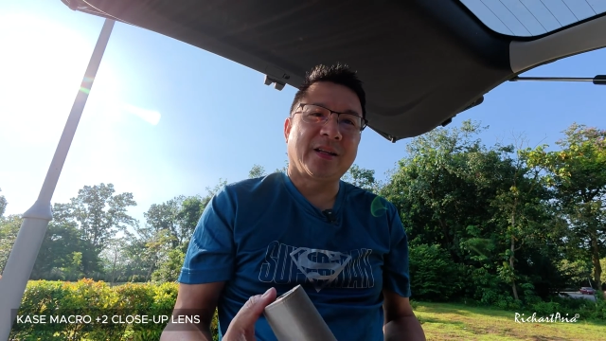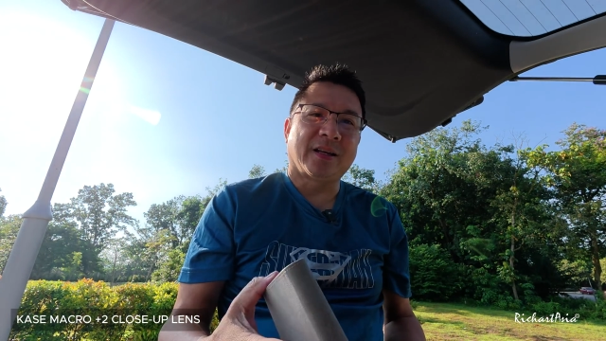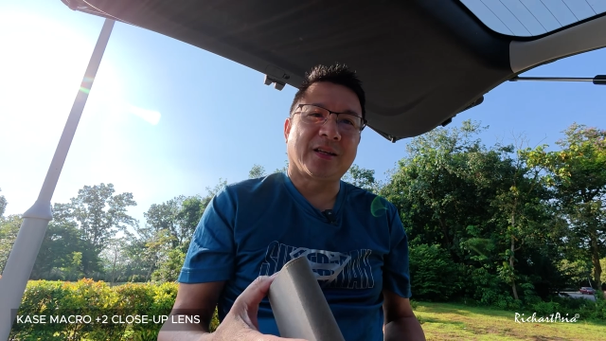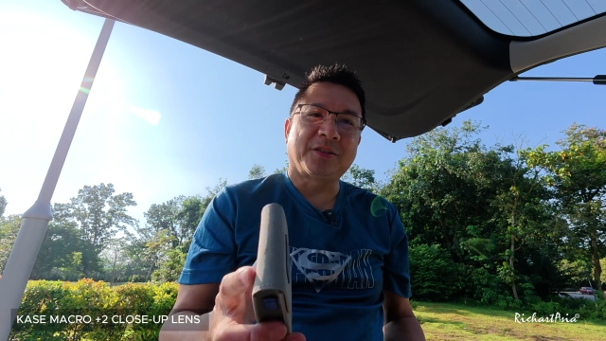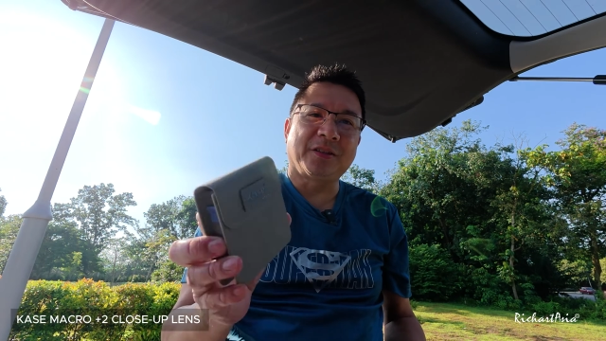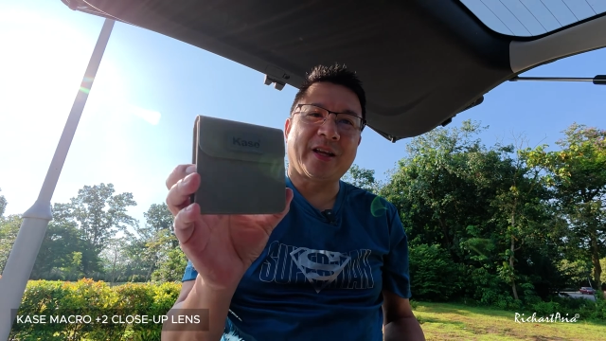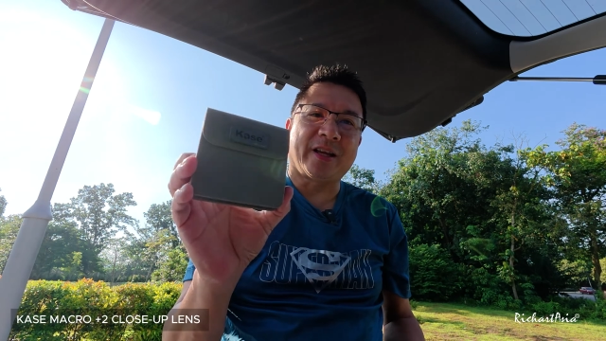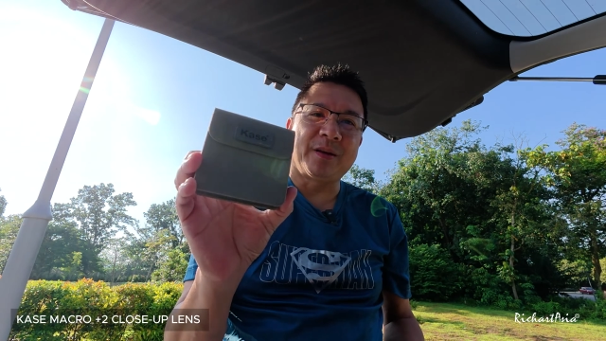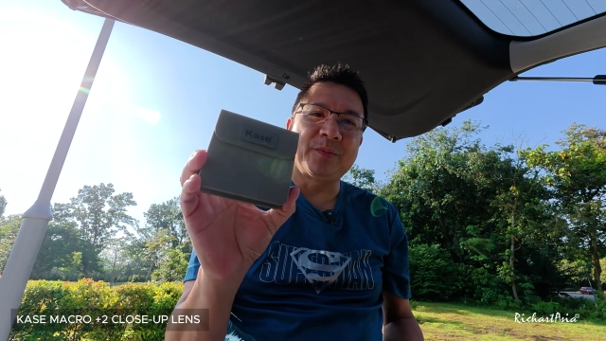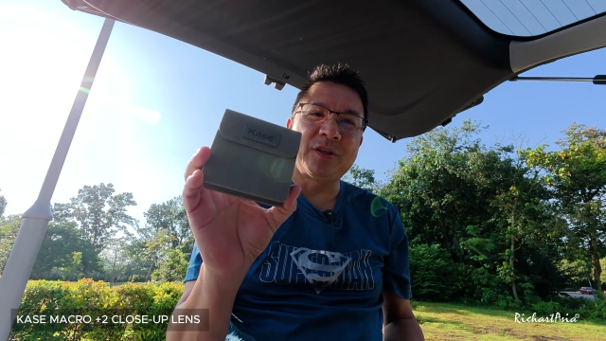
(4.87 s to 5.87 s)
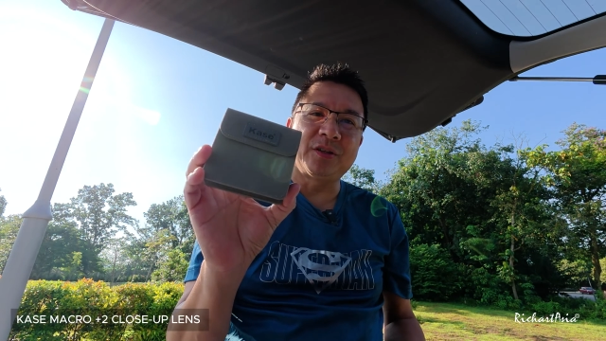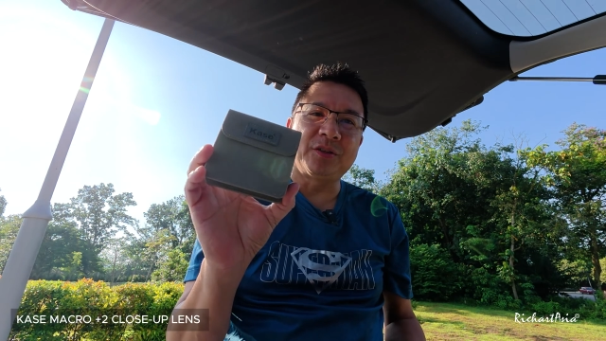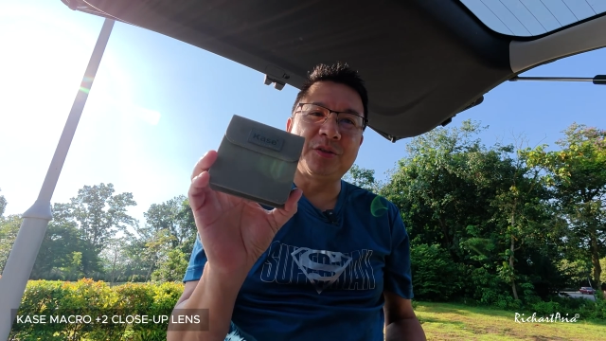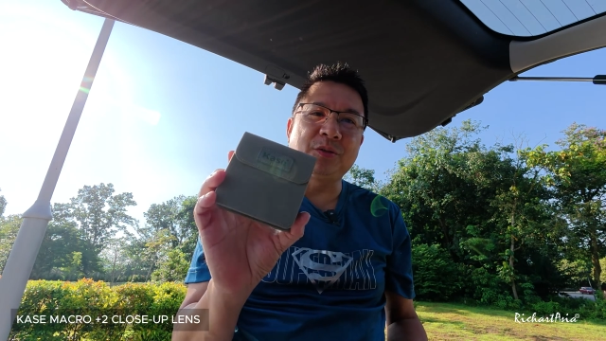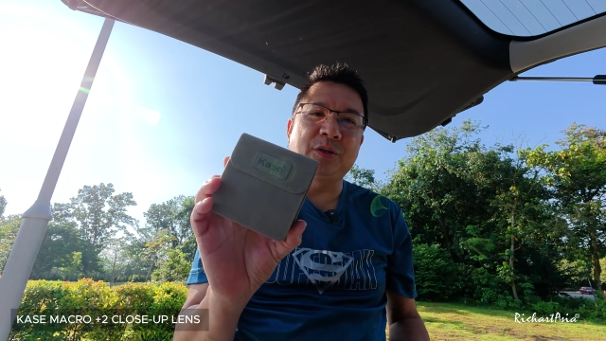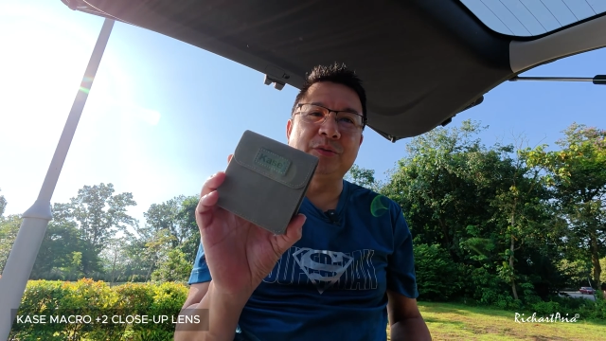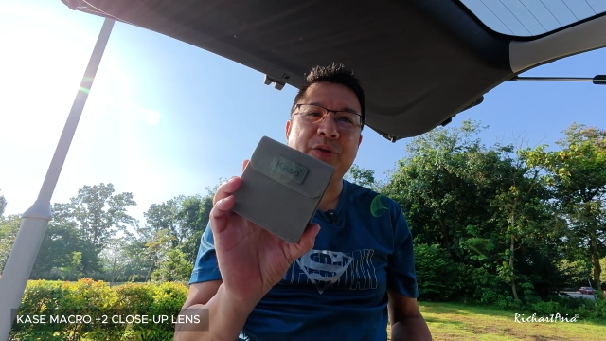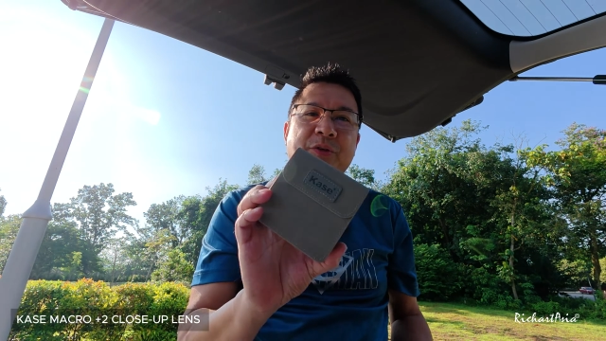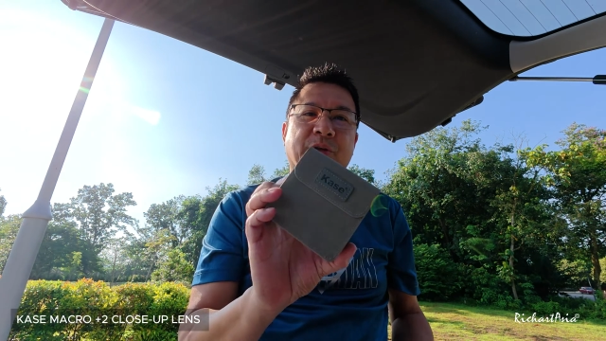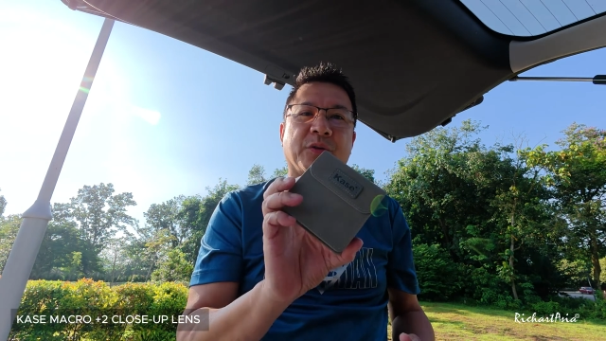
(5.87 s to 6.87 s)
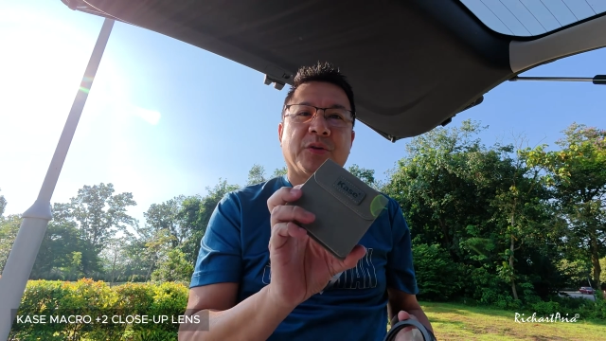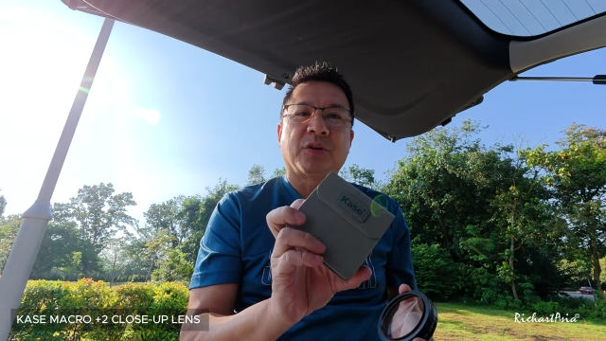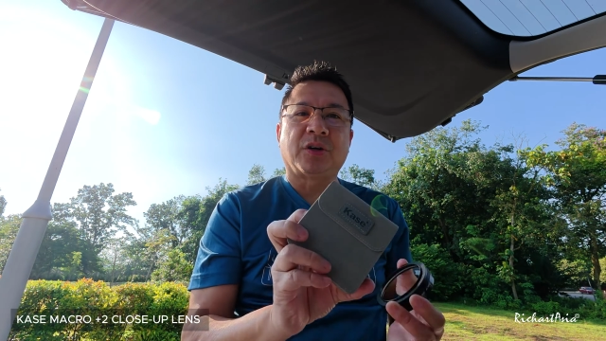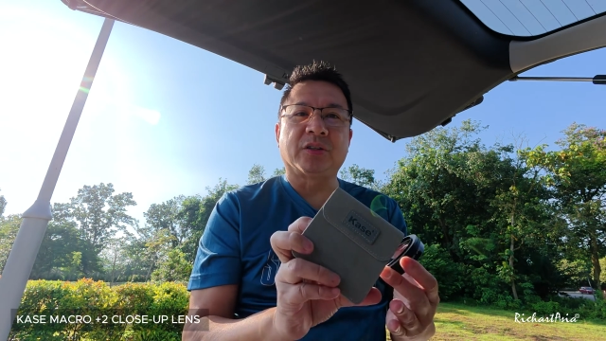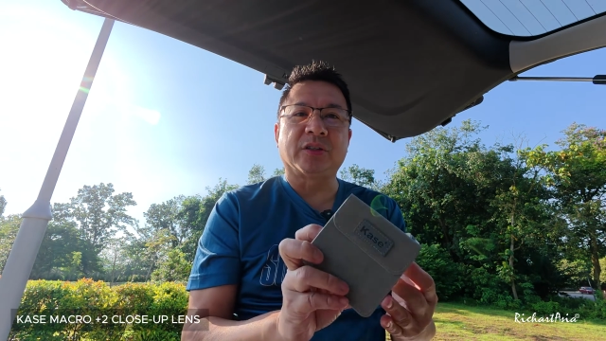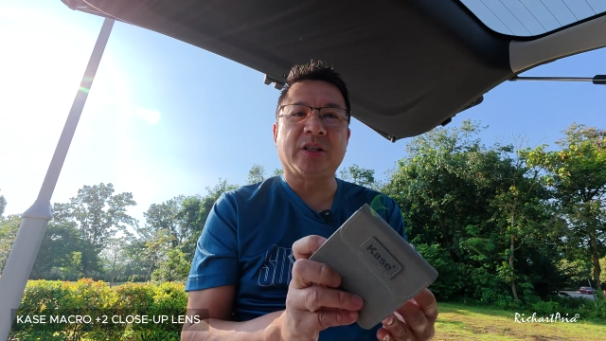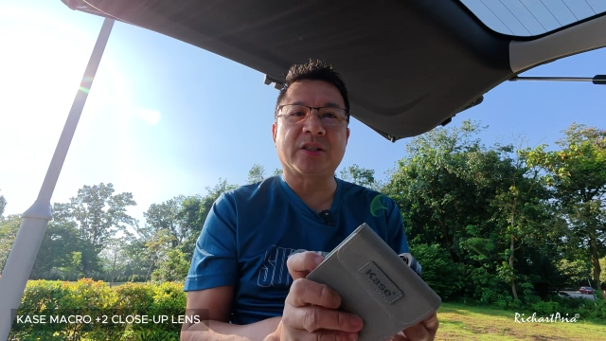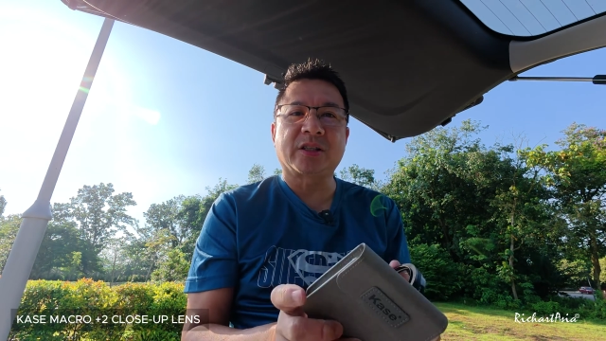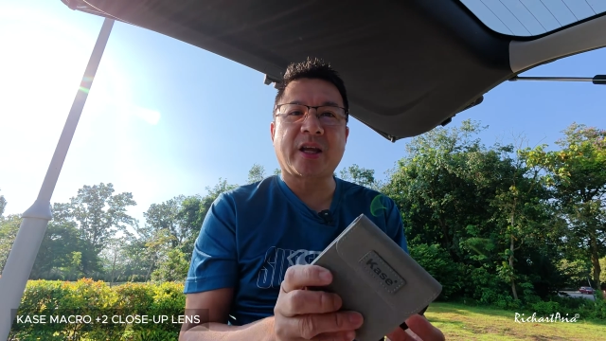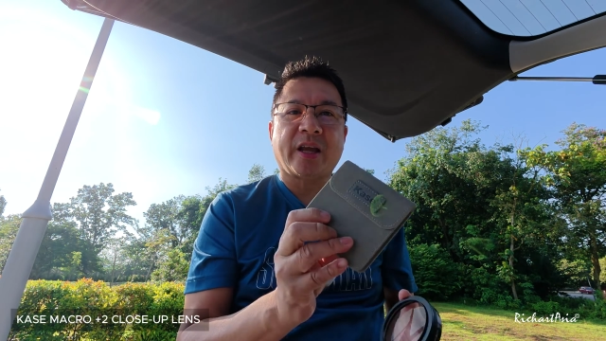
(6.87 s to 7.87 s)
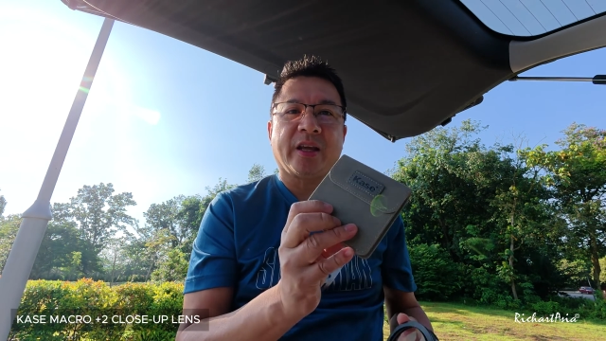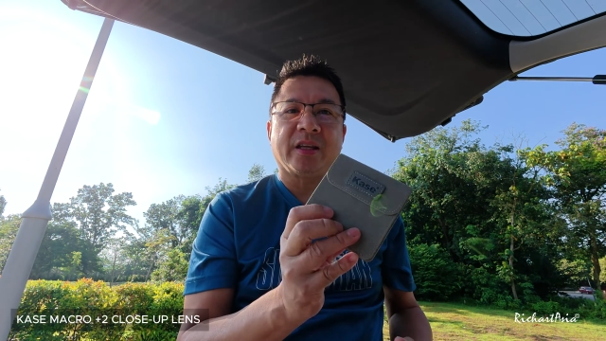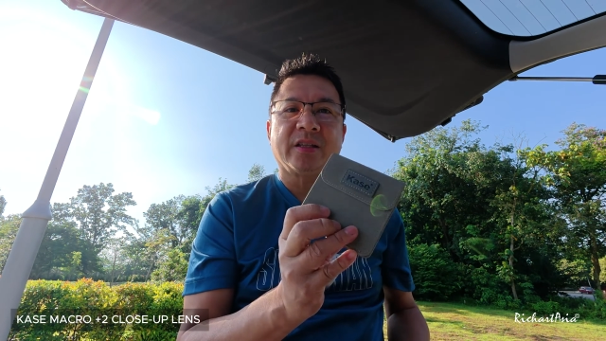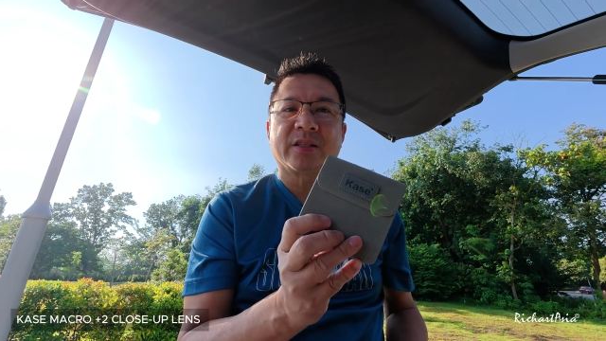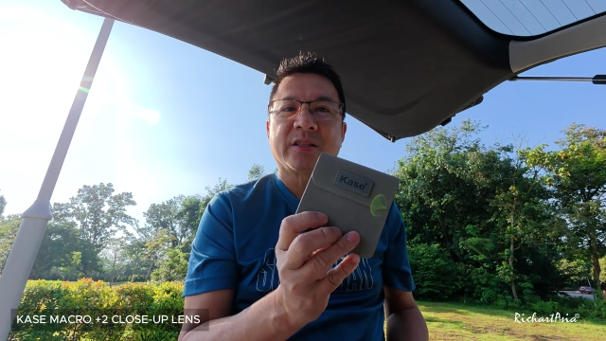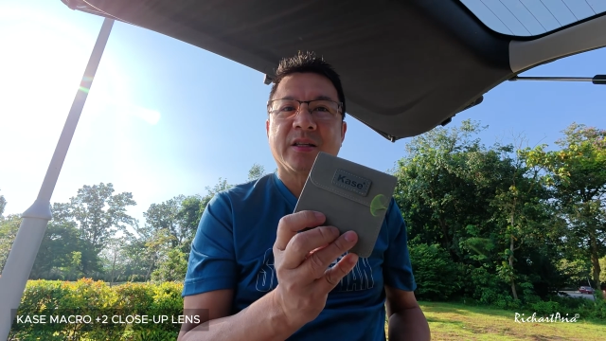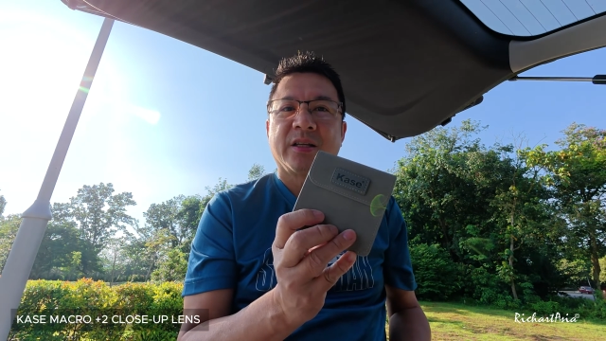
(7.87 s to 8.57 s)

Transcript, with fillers: Uh, today, I'm going to do a review on this Kase